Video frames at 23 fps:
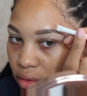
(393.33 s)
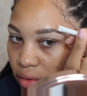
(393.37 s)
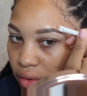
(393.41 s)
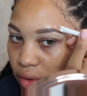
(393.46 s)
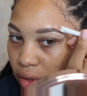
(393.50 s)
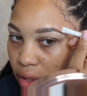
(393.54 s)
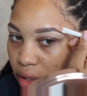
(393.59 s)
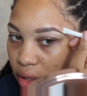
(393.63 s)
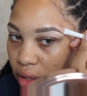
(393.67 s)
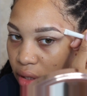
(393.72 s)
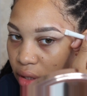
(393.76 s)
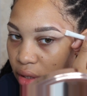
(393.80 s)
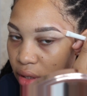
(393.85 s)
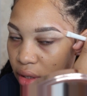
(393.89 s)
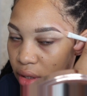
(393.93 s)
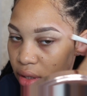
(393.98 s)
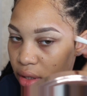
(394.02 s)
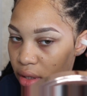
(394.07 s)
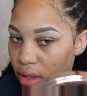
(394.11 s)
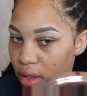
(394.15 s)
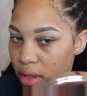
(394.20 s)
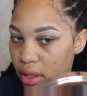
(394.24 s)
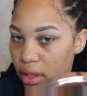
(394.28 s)
right
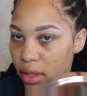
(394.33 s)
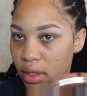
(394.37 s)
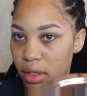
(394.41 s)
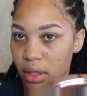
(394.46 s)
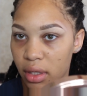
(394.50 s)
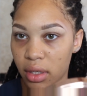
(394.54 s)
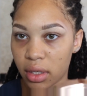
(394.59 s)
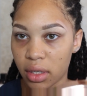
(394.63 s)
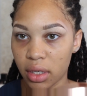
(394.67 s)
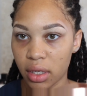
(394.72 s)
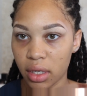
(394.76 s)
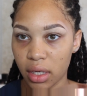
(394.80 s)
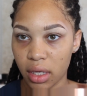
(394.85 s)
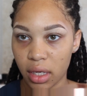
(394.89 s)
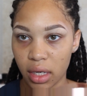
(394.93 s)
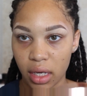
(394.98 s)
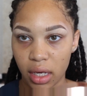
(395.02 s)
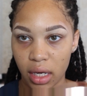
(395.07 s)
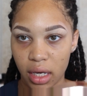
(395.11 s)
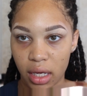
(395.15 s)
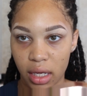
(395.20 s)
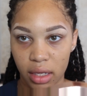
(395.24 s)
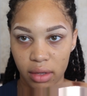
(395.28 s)
here.
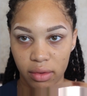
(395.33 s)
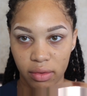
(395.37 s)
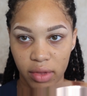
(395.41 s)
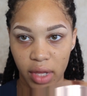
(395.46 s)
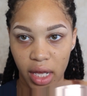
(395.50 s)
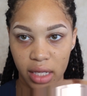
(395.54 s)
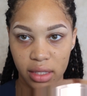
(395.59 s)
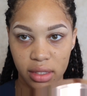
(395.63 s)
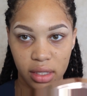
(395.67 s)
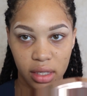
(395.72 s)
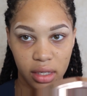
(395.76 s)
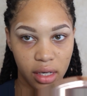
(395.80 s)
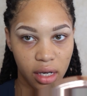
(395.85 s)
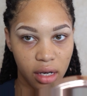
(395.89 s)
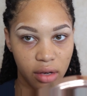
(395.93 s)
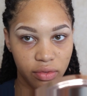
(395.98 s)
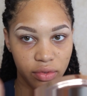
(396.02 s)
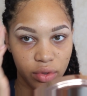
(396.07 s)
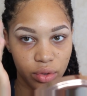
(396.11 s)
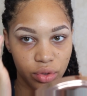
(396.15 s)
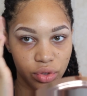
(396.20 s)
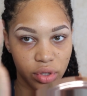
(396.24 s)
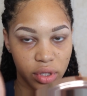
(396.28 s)
And that's
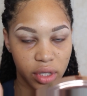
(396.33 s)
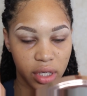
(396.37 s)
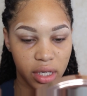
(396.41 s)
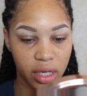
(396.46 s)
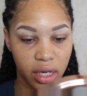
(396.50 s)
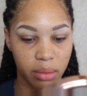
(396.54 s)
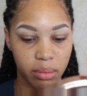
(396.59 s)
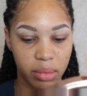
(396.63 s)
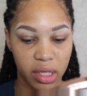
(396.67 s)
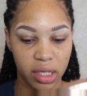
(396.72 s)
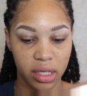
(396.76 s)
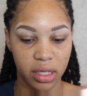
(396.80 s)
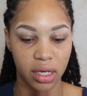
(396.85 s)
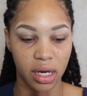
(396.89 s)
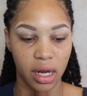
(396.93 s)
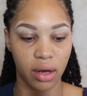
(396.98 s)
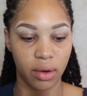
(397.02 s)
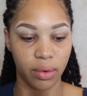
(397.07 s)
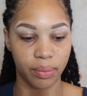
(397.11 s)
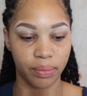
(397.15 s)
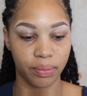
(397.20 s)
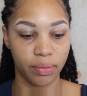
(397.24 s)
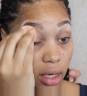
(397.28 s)
enough usually, and I blend it
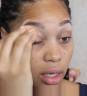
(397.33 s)
out.